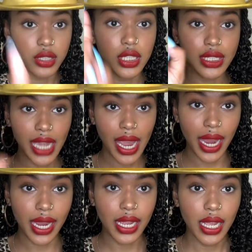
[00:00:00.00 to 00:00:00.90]

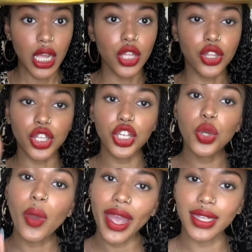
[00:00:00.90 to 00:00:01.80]
today, the
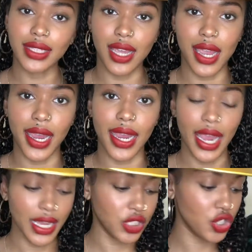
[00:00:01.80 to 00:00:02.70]
USA
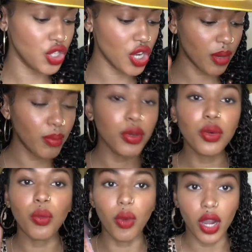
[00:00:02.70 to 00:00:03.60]
is
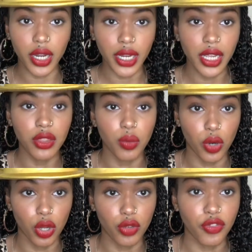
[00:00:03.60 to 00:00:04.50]
#1 in the
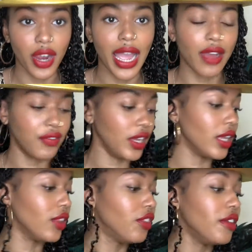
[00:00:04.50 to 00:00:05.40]
world for
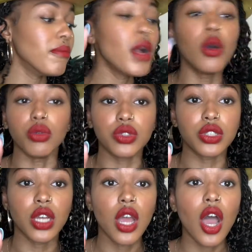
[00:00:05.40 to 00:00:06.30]
having the
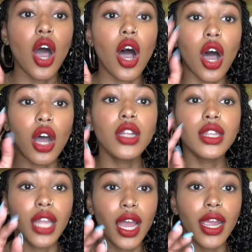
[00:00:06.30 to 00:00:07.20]
most
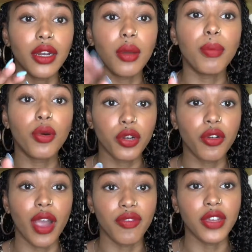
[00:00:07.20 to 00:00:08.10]
online
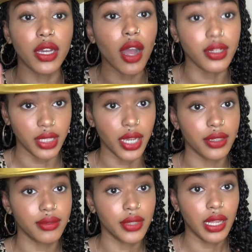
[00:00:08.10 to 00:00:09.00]
pornographic
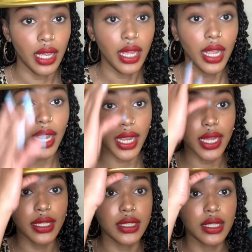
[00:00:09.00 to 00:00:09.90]
content.
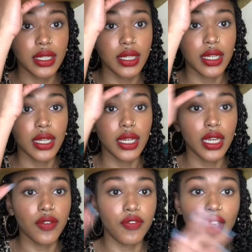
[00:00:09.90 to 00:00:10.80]
And
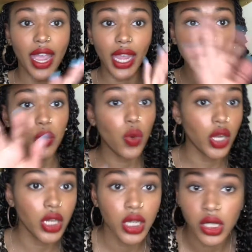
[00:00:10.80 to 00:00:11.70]
if
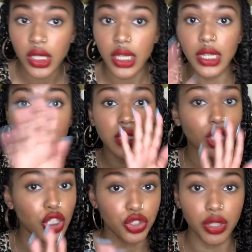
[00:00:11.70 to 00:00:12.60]
anyone in this
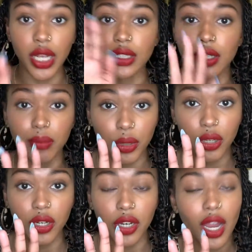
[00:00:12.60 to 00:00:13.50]
country has a
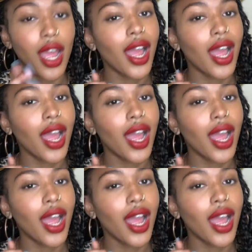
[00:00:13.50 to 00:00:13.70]
computer,